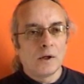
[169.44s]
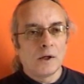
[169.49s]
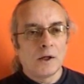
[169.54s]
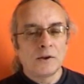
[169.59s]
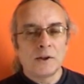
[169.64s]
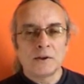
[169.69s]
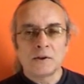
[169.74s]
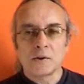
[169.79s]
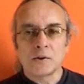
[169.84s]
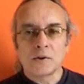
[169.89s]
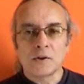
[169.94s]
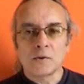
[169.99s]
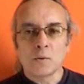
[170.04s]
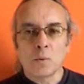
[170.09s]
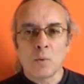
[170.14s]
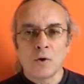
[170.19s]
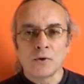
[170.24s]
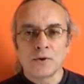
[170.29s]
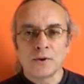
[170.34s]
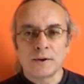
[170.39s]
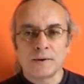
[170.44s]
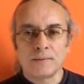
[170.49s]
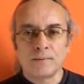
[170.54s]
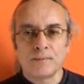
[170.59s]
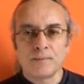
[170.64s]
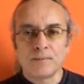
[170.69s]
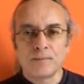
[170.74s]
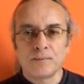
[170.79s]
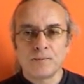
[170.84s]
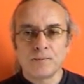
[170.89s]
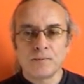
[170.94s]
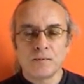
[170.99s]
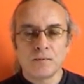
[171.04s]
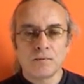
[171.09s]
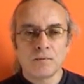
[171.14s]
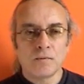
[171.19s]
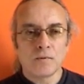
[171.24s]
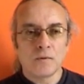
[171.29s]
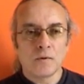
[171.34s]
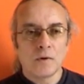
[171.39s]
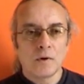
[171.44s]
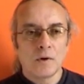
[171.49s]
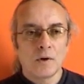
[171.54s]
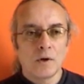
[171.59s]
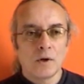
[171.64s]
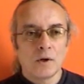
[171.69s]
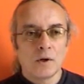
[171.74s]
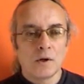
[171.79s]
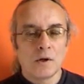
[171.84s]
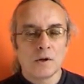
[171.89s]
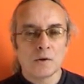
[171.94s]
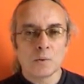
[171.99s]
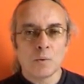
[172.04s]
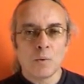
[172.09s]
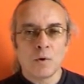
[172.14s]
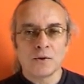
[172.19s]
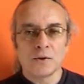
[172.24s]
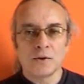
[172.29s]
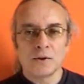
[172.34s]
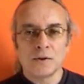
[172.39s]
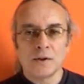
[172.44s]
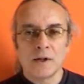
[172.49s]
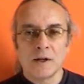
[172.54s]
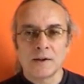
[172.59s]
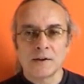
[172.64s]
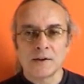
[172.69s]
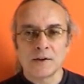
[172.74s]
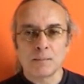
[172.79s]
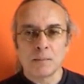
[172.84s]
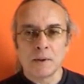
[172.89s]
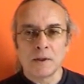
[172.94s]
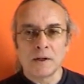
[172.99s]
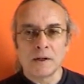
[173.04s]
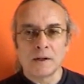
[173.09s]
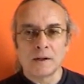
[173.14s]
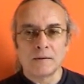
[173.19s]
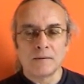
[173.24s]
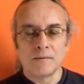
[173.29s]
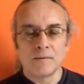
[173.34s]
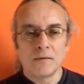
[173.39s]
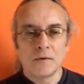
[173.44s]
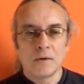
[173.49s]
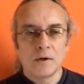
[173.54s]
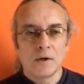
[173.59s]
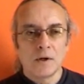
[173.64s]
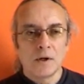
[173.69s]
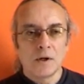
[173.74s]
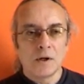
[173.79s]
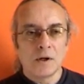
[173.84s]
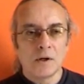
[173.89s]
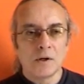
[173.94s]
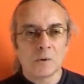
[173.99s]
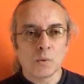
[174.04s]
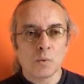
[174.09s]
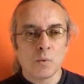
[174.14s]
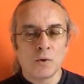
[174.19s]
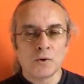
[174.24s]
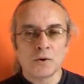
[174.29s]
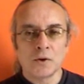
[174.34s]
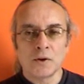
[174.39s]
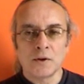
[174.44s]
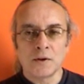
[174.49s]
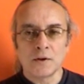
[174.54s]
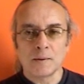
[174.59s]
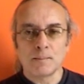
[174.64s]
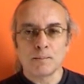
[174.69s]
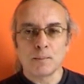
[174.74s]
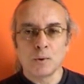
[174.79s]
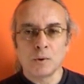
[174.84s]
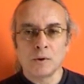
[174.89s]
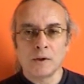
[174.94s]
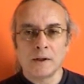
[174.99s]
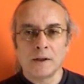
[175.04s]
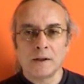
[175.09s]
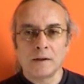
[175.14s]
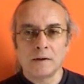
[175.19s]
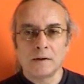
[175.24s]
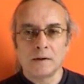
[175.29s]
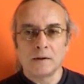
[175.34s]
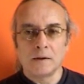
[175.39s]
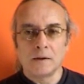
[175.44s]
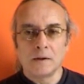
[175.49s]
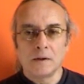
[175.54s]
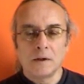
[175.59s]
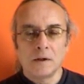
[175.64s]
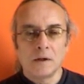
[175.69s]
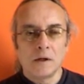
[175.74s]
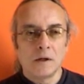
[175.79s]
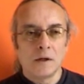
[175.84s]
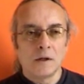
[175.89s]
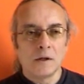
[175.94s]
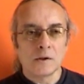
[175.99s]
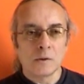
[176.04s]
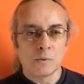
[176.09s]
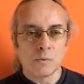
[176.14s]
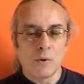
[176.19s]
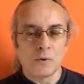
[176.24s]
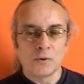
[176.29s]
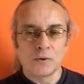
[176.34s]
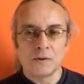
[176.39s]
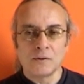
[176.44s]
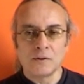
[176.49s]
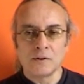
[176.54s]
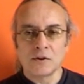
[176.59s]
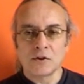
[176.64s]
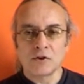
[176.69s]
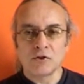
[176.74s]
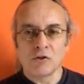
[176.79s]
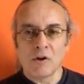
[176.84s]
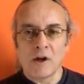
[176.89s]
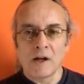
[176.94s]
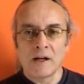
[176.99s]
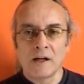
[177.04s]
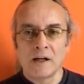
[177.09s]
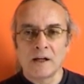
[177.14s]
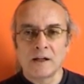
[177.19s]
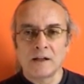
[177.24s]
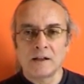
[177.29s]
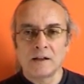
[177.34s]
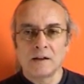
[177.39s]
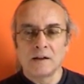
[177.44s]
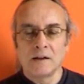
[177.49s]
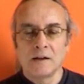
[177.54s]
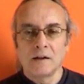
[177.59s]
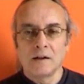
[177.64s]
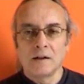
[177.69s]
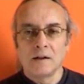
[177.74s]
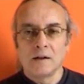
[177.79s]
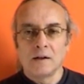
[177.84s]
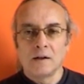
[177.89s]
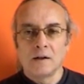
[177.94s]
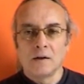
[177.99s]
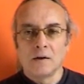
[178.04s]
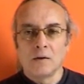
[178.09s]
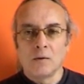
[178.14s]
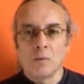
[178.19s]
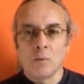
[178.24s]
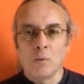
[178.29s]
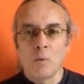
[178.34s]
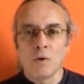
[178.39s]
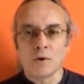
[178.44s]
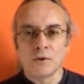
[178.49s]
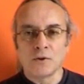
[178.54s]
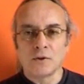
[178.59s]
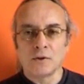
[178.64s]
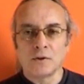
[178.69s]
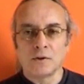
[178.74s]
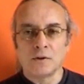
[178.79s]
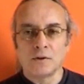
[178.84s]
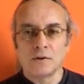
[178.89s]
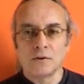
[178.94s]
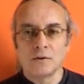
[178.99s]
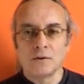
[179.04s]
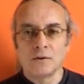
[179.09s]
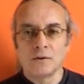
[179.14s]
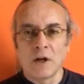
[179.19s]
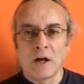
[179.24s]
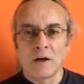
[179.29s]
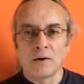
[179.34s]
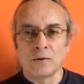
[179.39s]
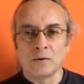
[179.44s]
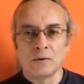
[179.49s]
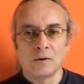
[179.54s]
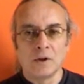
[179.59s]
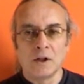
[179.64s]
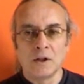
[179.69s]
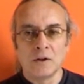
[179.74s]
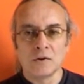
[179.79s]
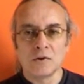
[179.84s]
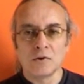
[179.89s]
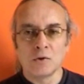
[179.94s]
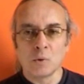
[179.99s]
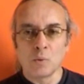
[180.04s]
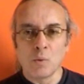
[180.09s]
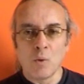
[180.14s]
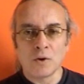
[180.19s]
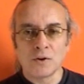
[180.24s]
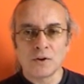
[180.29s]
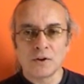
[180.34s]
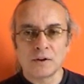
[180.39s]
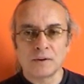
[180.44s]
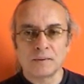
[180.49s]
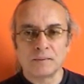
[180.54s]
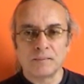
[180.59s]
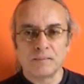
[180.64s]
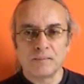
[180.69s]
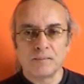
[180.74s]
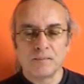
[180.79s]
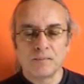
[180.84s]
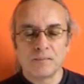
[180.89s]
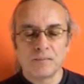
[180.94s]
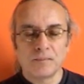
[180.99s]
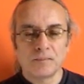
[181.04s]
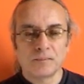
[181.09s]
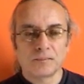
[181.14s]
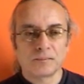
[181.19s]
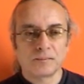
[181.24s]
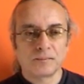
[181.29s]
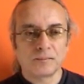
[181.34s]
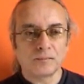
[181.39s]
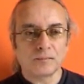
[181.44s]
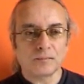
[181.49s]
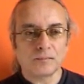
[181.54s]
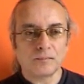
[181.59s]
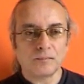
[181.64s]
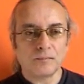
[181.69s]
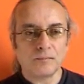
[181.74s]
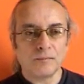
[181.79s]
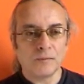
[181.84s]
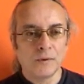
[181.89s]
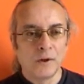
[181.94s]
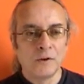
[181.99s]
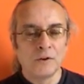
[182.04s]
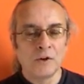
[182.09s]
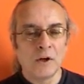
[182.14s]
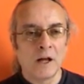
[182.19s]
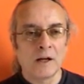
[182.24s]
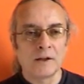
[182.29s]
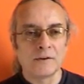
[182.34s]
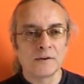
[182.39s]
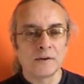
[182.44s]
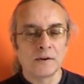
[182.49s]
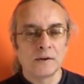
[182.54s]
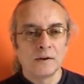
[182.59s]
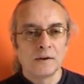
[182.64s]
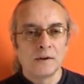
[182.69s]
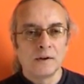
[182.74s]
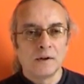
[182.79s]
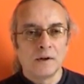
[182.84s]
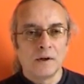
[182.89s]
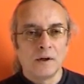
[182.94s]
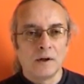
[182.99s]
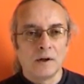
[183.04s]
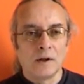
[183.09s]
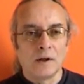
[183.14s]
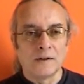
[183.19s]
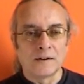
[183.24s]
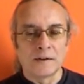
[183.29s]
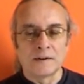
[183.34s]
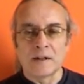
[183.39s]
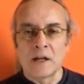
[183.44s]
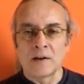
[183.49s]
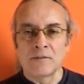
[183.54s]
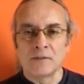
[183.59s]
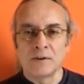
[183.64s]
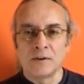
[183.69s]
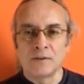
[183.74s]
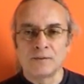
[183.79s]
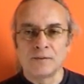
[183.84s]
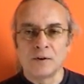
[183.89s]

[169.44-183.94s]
And yet it's just water. It's water that's spinning. It's water that's pulling. It's water that's dragging water down into water. And yet it's a definite